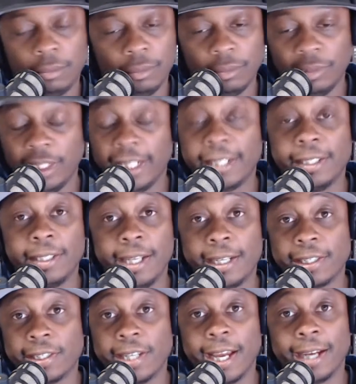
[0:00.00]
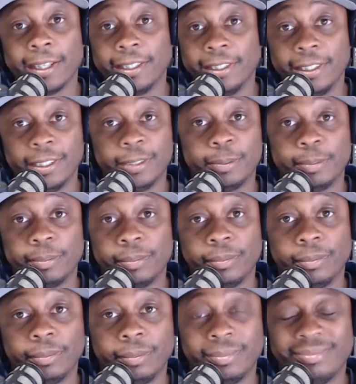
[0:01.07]
That is not good.
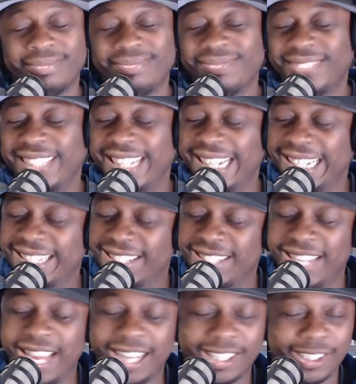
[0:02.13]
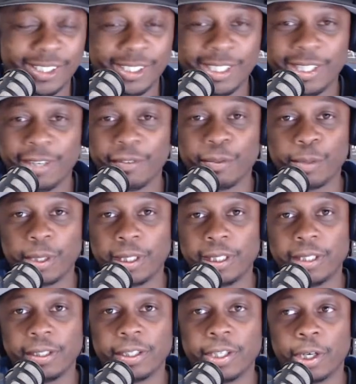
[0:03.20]
That is not good to hear from your
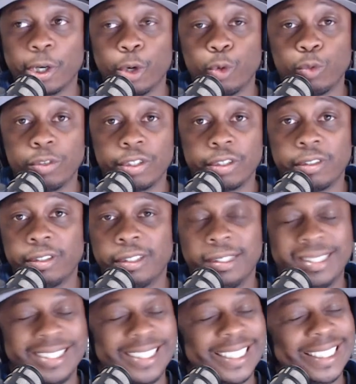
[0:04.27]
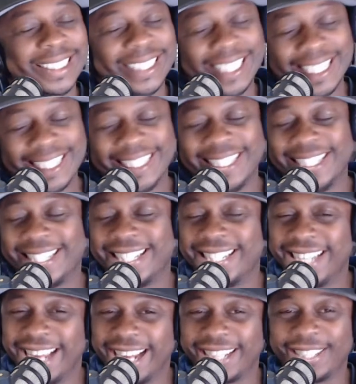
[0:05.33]
leader, your coach. That is
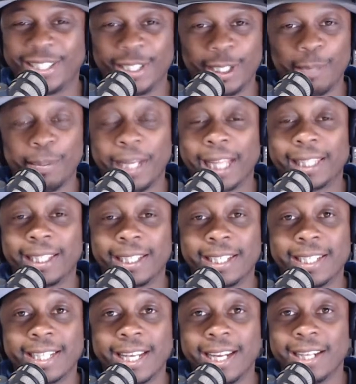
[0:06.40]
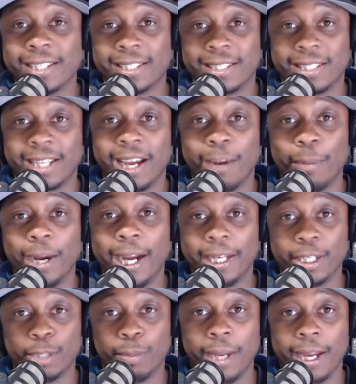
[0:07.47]
not good. But I think his hands is tied behind
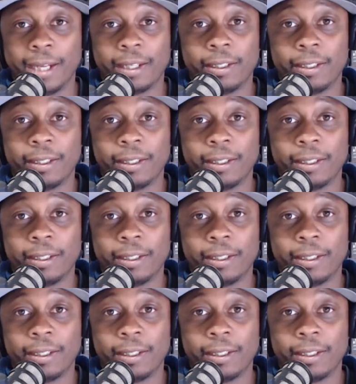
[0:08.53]
his back